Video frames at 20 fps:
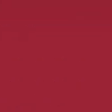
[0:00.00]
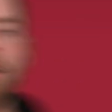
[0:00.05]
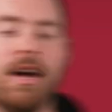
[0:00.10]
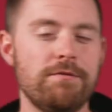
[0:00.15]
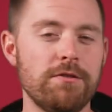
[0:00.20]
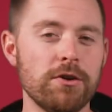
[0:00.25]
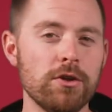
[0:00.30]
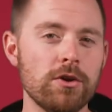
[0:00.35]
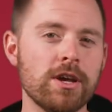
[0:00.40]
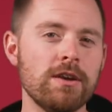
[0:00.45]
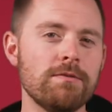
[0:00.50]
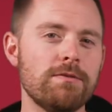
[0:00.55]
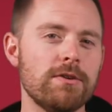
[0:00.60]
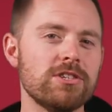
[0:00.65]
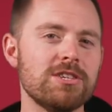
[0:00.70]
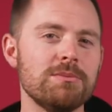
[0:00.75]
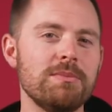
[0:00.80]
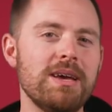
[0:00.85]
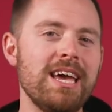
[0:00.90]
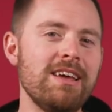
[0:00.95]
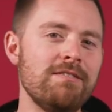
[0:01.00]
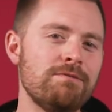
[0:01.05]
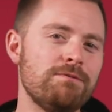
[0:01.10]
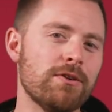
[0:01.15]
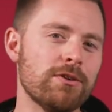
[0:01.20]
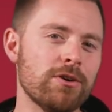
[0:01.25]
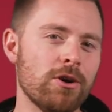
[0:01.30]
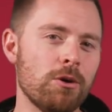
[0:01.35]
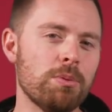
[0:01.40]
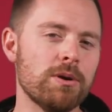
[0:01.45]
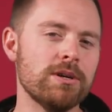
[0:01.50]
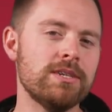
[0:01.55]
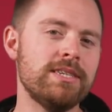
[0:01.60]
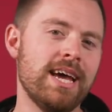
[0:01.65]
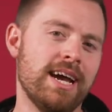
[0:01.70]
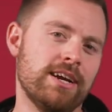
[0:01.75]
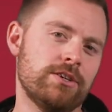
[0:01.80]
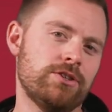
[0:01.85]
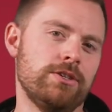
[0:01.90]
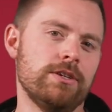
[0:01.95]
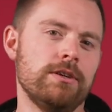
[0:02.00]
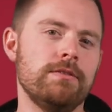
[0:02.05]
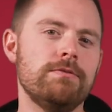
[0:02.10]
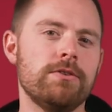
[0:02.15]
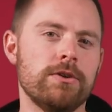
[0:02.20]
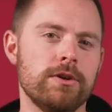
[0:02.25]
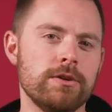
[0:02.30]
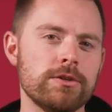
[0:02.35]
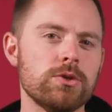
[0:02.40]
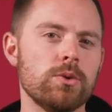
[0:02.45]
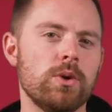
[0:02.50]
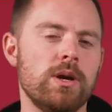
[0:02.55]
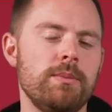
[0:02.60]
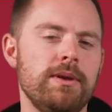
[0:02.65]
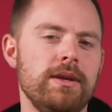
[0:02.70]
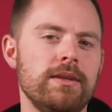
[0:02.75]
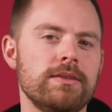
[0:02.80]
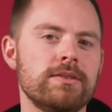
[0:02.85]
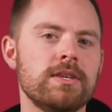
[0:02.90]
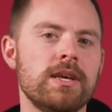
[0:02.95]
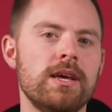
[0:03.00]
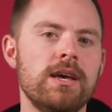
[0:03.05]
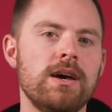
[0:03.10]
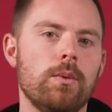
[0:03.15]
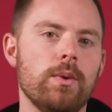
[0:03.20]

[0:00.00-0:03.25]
If you're looking for some in-furrow protection for your soybeans,